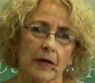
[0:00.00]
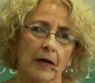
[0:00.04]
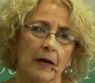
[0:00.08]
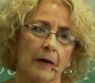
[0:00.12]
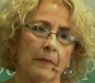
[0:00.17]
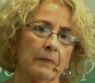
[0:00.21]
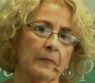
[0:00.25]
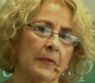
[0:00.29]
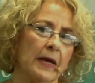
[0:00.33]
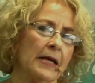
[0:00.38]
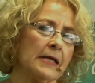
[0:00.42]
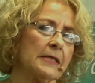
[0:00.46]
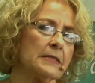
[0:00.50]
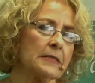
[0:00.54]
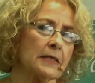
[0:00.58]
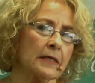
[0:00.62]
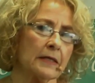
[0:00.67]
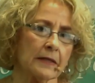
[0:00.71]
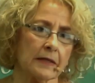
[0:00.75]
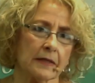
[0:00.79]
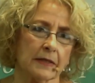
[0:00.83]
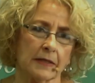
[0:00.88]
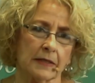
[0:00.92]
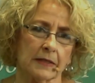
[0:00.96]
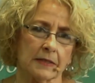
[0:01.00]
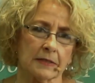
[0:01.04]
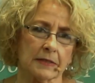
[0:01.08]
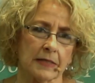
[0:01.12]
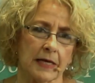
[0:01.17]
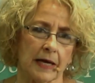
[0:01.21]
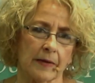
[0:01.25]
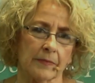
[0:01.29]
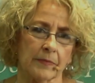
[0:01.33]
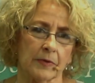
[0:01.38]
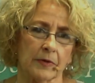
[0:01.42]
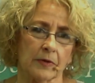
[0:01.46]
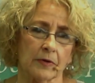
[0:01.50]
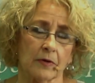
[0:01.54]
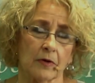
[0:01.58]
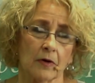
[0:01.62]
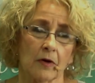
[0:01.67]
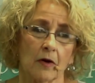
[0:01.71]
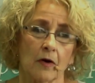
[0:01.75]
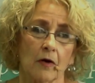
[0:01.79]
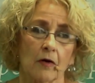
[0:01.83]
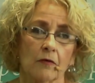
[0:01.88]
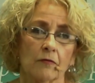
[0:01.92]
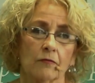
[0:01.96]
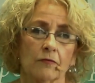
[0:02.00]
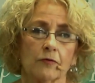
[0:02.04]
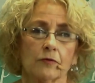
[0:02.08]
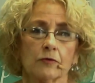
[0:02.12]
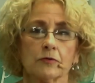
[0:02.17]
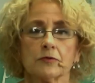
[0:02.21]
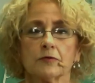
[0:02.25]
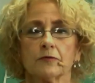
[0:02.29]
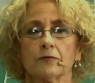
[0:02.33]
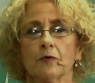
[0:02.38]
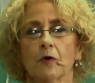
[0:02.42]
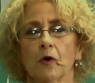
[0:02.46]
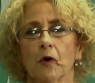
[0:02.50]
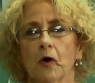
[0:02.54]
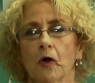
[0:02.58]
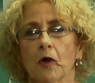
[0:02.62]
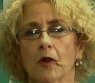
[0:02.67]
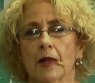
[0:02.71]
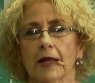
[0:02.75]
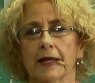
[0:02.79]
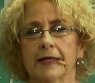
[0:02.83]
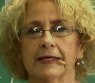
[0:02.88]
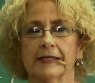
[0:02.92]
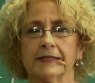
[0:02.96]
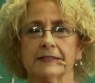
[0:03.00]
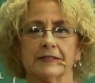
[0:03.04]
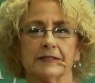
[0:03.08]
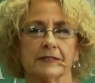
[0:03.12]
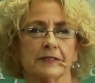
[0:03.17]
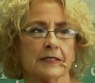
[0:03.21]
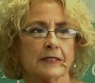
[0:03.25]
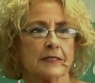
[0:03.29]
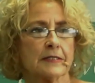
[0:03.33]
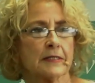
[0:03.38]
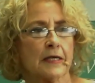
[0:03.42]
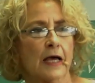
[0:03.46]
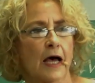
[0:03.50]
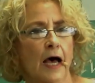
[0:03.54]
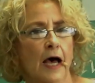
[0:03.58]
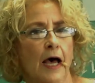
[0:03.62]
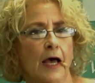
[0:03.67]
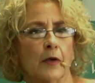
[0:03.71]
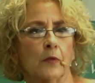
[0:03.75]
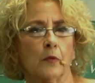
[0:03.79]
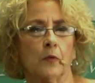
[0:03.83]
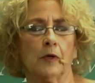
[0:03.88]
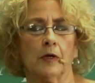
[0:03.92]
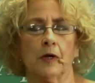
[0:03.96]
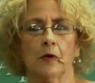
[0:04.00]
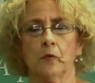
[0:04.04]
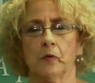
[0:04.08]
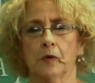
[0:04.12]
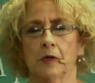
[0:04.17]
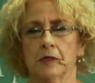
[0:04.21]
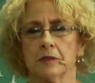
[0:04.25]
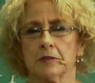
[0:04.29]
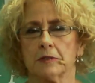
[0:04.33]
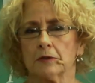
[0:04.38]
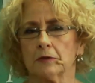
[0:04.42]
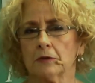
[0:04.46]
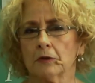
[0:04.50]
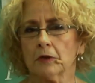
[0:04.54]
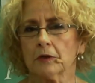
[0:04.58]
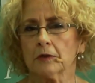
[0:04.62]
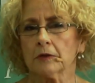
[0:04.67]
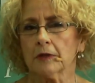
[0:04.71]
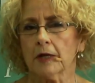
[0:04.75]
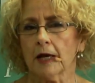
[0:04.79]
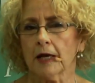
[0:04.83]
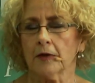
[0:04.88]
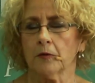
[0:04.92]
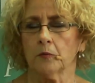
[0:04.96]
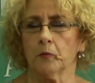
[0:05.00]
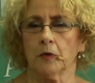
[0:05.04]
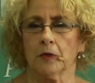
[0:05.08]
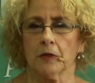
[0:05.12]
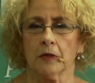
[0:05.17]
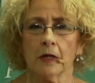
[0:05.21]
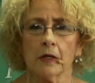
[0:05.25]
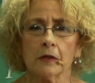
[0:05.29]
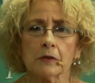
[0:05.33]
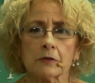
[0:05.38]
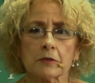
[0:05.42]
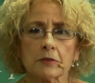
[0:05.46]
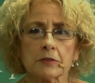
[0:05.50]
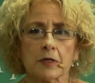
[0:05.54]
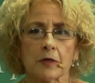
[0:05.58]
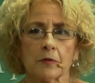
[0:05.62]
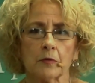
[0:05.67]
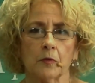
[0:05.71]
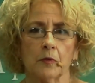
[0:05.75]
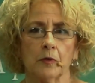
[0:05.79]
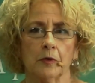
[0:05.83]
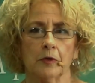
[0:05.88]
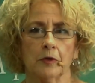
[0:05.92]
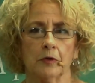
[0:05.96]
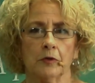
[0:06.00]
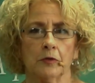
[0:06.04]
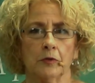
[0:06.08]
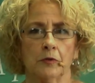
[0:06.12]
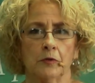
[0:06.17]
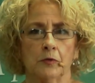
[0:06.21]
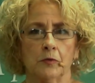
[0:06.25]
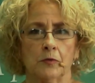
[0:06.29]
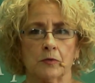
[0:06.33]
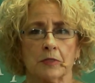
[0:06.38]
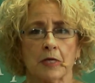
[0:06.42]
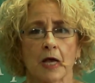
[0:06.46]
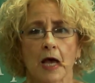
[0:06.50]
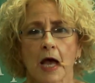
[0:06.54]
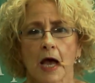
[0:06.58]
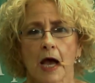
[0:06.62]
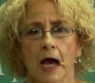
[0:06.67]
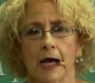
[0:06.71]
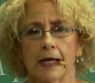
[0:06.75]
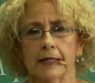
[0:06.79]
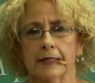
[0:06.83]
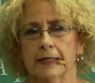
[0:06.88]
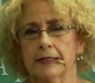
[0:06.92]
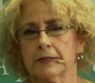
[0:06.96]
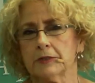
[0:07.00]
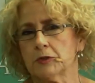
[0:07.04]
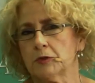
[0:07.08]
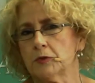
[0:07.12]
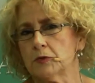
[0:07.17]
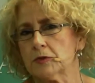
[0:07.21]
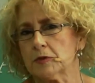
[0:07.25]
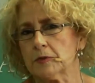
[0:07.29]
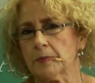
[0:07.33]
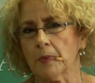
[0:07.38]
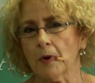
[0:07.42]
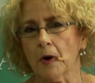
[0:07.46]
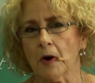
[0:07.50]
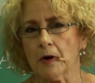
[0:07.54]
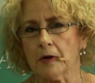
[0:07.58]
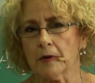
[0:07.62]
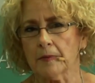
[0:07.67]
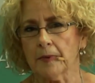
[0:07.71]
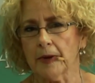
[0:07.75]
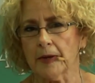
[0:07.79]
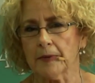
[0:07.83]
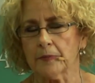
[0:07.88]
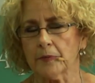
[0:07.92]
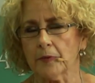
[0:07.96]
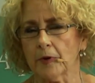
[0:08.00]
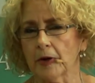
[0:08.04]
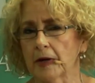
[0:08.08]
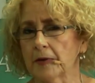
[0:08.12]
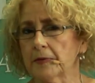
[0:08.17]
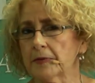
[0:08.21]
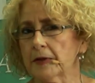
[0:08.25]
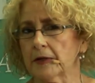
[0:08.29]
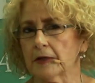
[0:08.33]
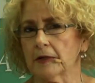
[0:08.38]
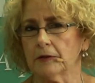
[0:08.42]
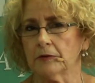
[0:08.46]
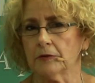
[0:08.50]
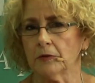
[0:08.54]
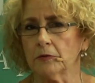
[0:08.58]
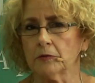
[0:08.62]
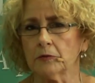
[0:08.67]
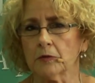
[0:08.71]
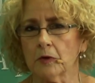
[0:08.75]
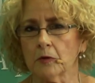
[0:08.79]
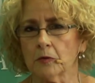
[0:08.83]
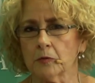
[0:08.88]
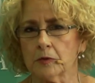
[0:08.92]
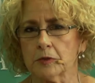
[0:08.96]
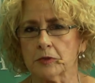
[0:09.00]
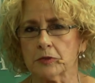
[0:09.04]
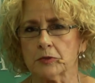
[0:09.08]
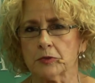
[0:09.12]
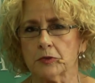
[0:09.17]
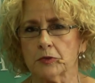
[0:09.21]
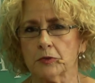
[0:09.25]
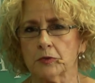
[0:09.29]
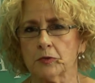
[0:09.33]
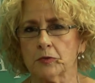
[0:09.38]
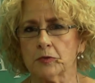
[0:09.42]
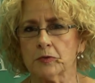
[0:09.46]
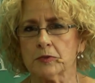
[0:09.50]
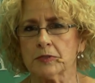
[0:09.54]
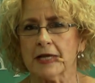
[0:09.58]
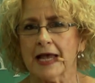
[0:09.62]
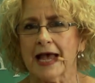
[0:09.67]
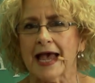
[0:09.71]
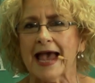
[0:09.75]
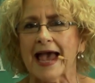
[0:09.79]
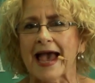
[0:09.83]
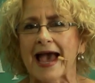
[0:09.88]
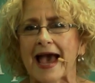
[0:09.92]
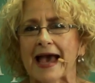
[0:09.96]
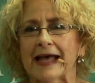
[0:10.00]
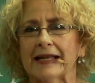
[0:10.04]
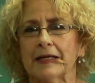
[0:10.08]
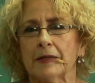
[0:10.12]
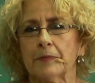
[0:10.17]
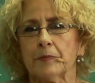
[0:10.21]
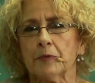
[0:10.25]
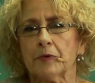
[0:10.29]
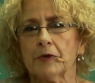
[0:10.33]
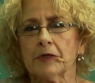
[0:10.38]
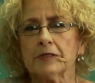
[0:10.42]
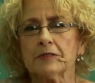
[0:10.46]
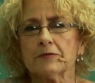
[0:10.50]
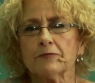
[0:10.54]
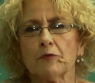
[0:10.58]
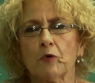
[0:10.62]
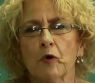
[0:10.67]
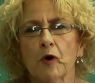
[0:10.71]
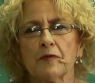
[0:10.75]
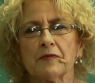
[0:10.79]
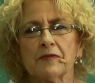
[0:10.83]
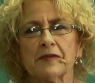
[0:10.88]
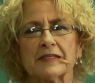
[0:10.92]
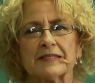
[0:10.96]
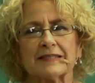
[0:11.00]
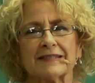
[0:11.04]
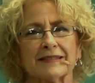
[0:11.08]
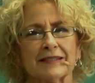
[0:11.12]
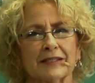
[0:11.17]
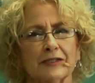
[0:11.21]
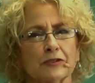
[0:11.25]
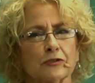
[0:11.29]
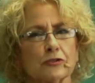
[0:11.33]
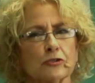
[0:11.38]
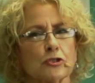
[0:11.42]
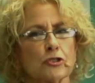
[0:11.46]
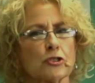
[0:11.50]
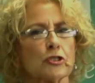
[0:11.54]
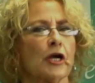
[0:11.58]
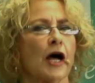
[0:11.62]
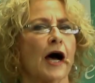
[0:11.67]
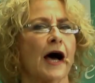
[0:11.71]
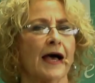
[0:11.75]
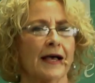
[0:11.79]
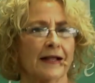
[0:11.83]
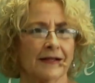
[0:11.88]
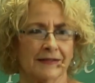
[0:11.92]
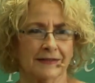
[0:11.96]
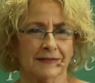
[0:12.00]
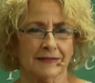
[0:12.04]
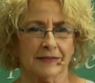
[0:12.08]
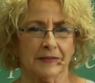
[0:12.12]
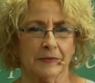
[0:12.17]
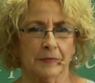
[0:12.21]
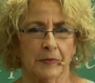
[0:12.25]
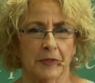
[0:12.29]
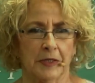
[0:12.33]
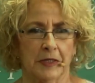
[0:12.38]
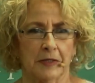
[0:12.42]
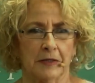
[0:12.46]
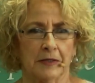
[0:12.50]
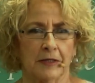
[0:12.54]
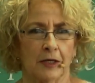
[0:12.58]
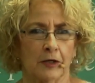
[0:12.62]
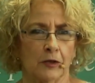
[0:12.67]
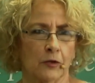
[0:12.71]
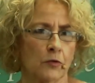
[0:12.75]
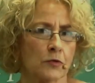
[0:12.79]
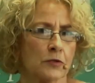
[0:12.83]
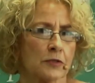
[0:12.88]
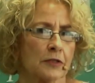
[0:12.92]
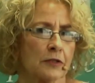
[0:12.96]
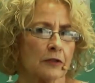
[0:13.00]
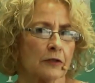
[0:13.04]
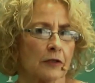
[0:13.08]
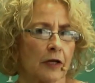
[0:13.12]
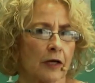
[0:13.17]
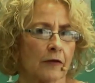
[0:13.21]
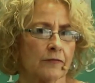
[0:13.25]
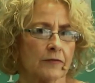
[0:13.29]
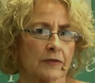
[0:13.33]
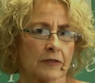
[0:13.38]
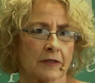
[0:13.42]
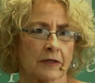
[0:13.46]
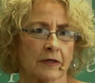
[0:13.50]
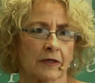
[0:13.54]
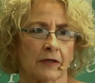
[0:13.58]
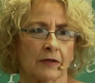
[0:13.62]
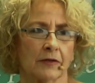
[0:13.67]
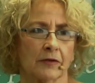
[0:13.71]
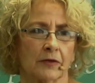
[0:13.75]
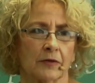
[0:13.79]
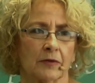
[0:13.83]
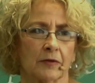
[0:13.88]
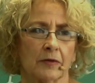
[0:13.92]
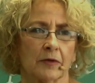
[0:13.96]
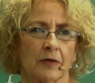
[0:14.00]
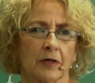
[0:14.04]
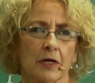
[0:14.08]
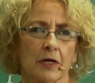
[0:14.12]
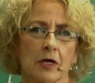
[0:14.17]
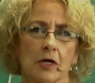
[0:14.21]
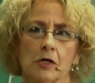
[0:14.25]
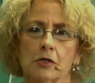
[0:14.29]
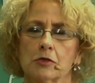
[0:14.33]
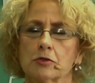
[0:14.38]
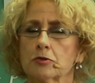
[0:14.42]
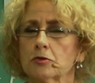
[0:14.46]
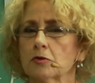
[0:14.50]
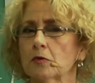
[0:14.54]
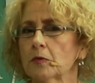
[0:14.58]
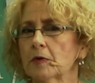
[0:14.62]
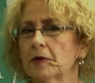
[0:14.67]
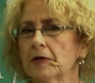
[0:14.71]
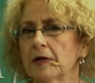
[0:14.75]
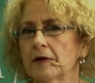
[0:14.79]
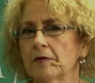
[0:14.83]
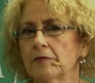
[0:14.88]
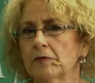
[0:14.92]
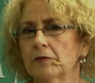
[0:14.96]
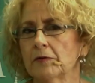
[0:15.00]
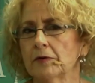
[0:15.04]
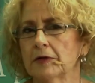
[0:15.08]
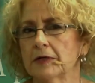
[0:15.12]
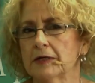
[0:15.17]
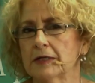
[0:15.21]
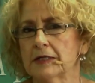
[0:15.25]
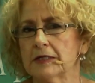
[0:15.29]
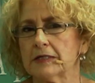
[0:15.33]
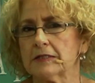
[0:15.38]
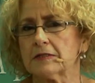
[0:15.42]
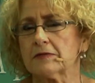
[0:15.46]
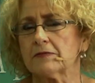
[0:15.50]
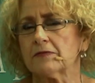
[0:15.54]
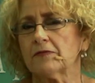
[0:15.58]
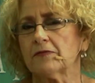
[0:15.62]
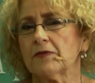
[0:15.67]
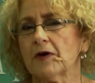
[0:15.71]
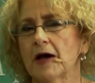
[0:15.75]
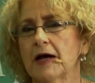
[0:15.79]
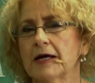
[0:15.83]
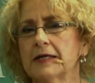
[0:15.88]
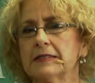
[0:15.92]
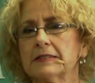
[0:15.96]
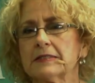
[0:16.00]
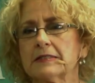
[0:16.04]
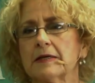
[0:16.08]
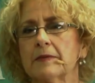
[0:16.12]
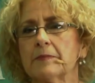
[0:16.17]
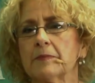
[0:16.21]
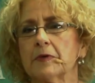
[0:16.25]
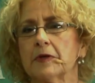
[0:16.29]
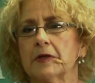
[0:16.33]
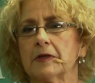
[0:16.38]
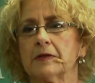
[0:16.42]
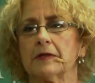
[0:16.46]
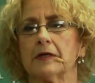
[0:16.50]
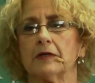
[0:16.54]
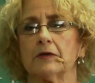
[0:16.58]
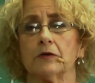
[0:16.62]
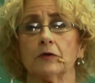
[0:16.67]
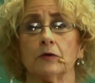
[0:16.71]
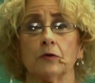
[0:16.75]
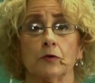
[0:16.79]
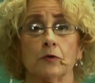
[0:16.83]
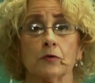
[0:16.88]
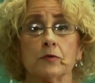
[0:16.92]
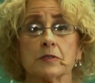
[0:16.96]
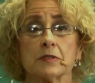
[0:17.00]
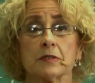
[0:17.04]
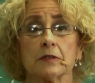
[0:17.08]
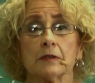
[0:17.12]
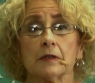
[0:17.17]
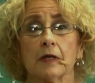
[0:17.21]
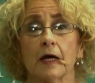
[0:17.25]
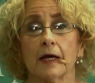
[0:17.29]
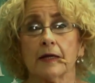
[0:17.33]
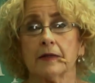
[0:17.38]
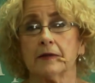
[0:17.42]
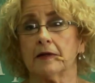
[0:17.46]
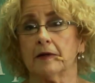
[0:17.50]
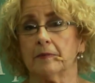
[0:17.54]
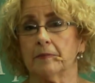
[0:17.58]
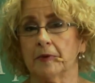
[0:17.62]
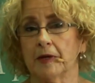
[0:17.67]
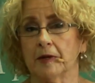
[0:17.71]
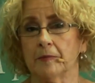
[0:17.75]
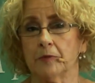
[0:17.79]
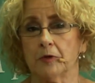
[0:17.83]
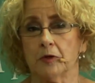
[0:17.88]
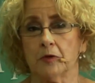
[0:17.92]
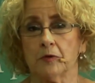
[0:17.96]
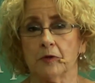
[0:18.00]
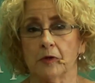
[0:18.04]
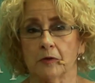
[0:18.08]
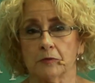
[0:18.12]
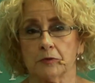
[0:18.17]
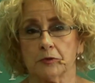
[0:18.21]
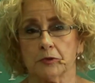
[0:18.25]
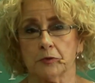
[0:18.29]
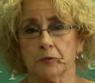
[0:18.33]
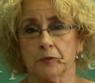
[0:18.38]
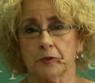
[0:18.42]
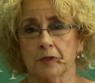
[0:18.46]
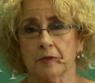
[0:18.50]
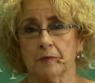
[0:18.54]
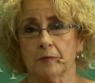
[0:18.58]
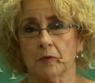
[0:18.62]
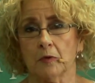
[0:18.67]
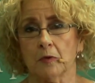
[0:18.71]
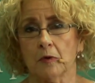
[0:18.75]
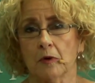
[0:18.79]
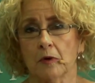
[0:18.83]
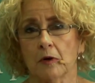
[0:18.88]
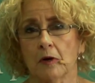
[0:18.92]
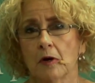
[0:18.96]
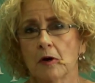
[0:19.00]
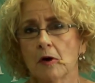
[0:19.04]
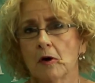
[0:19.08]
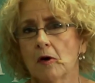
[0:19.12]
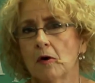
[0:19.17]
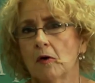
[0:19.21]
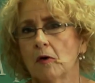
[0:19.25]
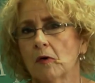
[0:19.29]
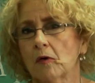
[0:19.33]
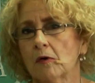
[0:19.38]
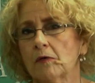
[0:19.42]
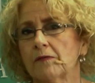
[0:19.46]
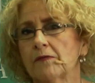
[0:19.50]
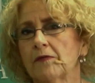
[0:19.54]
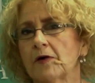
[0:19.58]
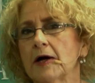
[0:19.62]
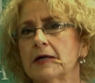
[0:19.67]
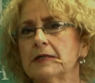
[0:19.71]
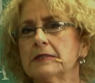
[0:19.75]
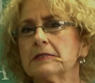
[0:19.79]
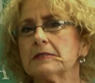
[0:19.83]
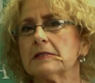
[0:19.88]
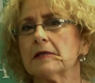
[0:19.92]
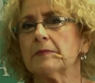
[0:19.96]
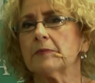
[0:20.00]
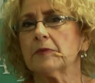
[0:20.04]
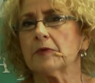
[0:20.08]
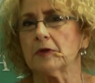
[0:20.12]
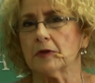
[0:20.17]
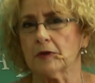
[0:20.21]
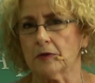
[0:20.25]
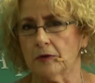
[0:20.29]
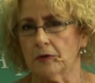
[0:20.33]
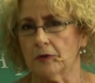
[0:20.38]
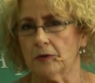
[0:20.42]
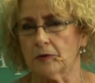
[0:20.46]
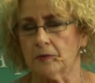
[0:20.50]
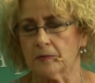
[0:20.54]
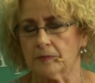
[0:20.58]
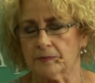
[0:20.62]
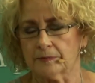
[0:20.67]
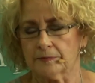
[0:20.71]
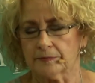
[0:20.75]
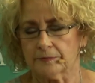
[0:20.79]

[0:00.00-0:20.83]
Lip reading: Amazing things happen. First of all, I get to decide what I want it to look like, what colors I want to use. I get to use a part of my brain that I don't always use. And it brings forth this little child in me that used to love to color. So whatever it is, find something that you used to like that maybe you don't do anymore, or find something new.